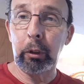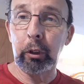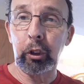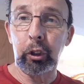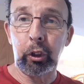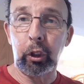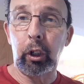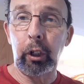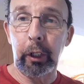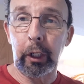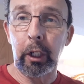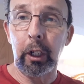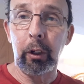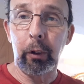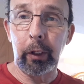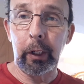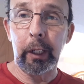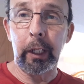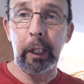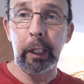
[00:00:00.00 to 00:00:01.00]
to start
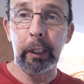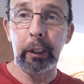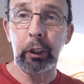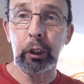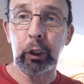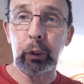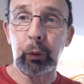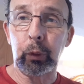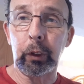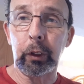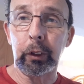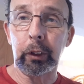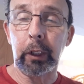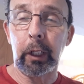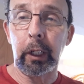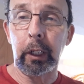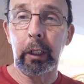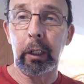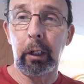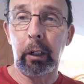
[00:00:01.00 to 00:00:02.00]
here again just for the
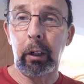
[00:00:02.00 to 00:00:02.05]
sake